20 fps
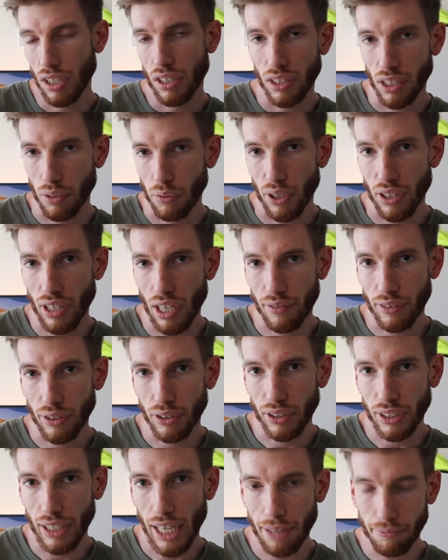they're worth having a
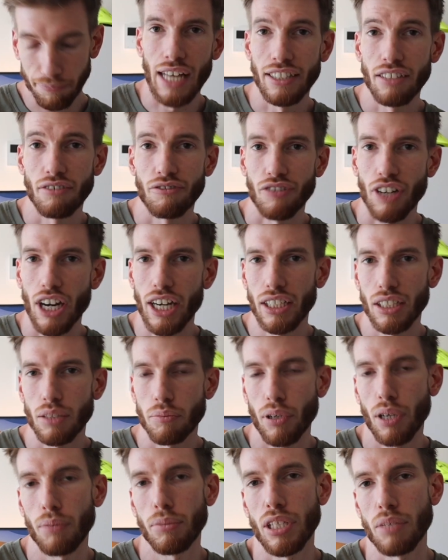look at. And then finally,
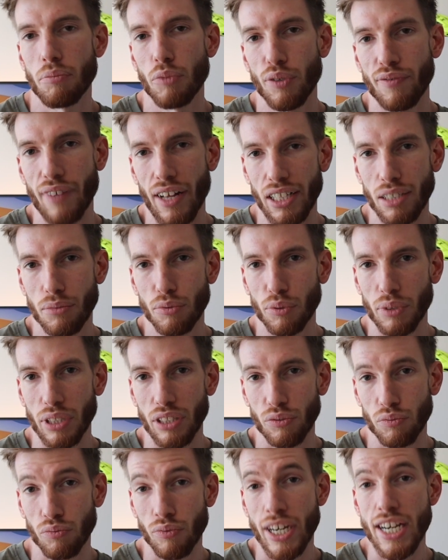probably a more valuable one is
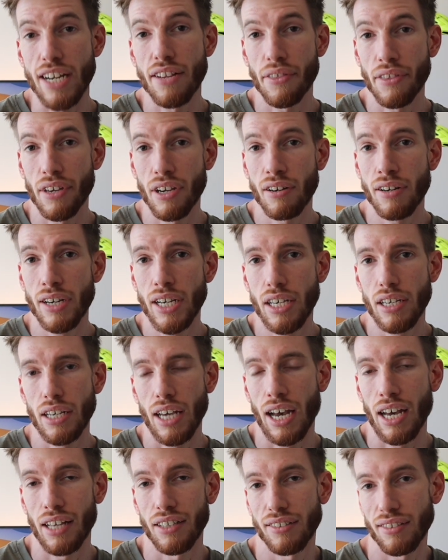ReadTheory.
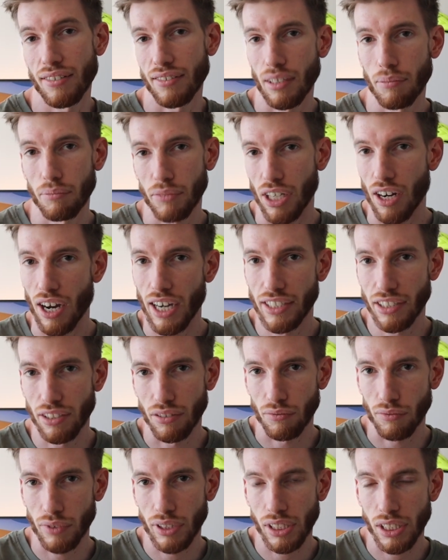Uh, this is something that I
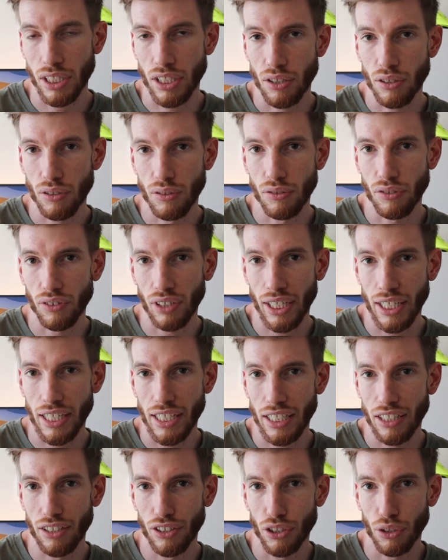didn't really use leading
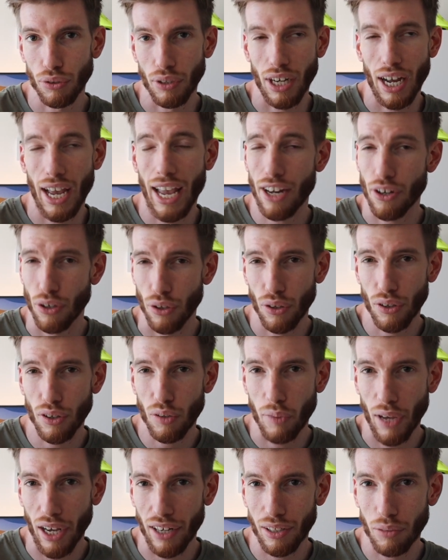into it. I had heard
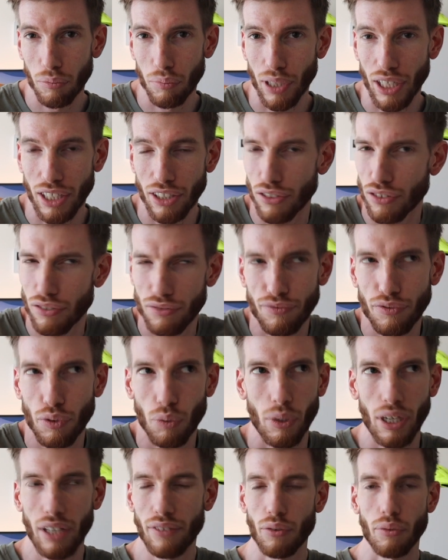about it, but I just, for
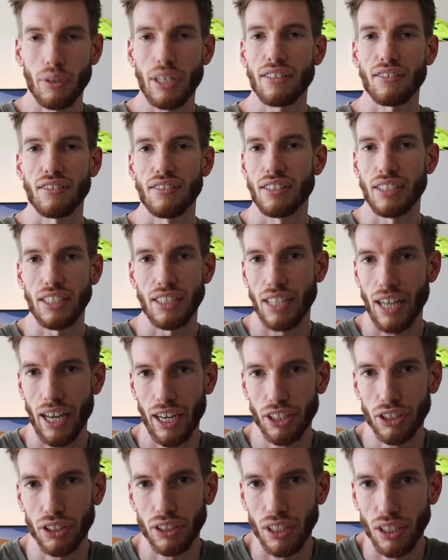whatever reason, didn't
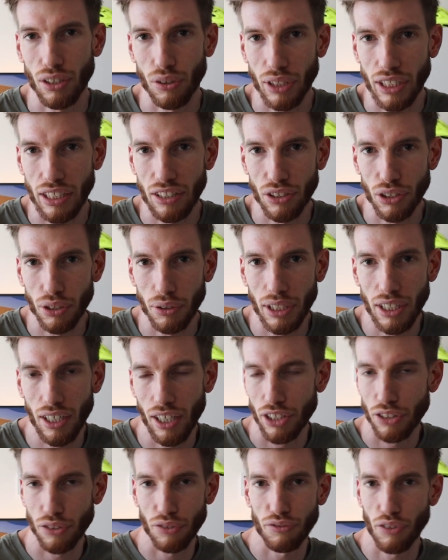actually look into it. I
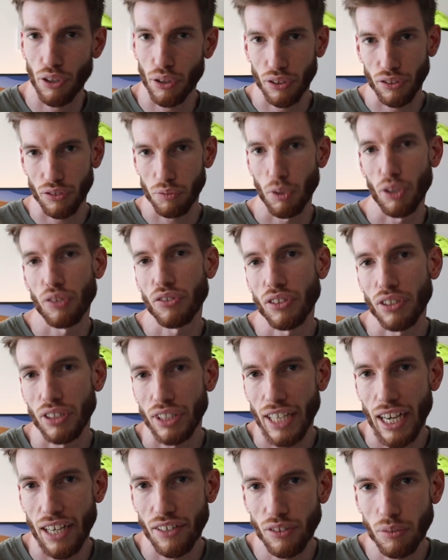just focused mostly on
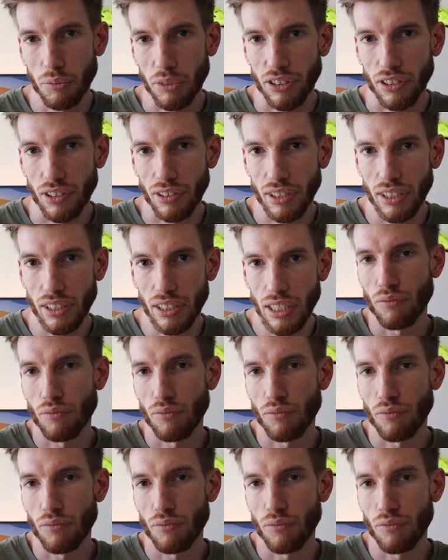the ACER material.